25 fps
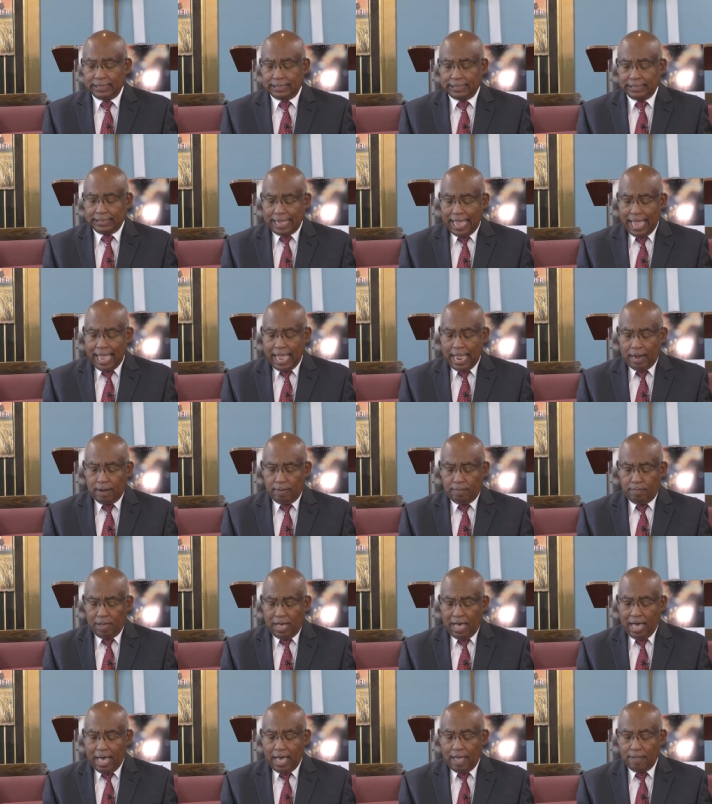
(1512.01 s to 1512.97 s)

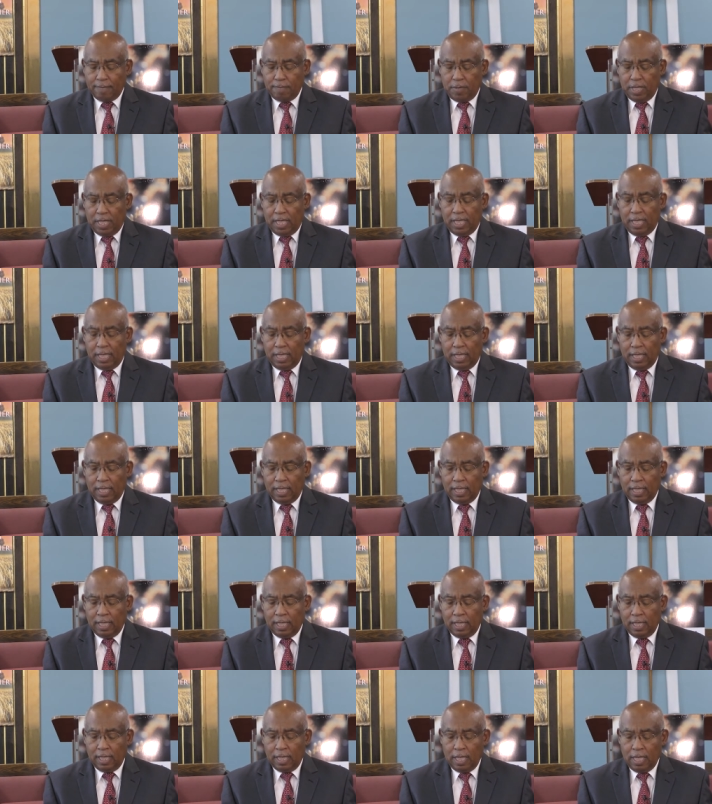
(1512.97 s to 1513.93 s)
stand by
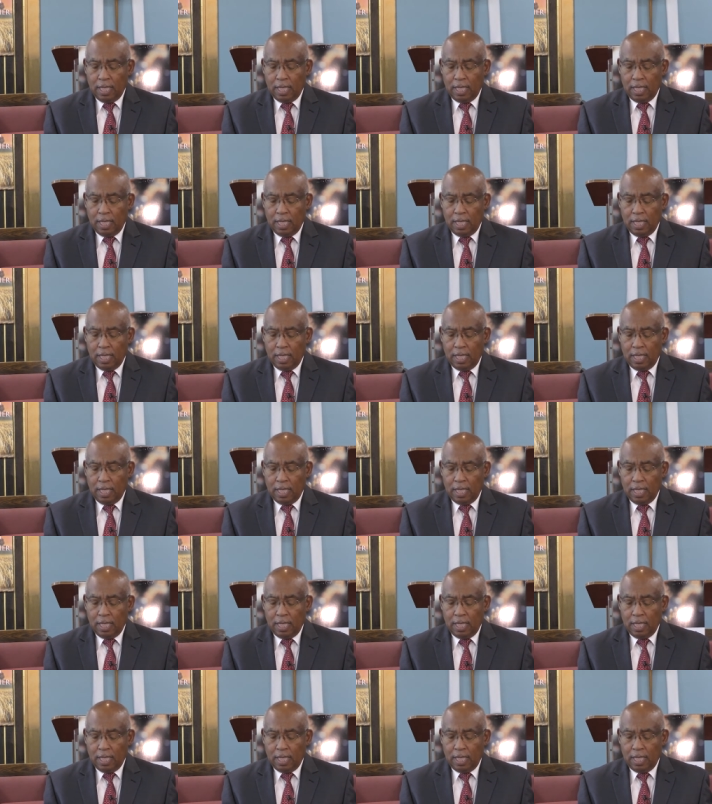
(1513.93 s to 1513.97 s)
me.